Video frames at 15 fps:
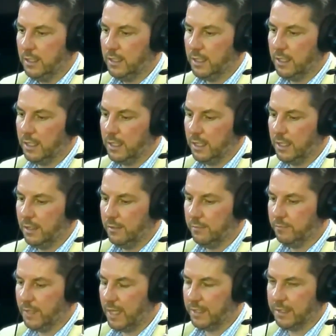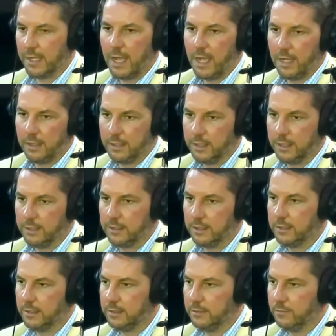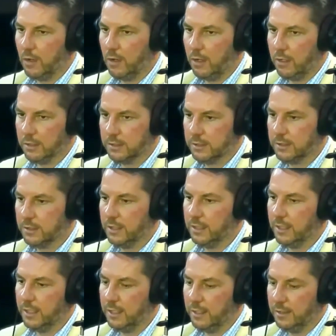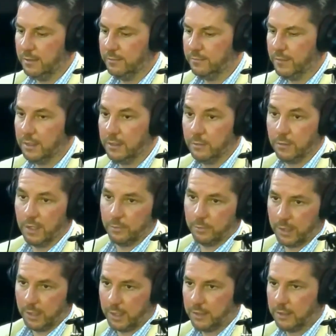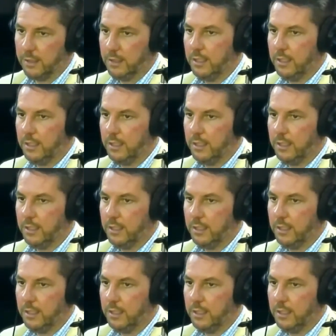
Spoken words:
adding Colin and then Ross and then Ryan Brandt.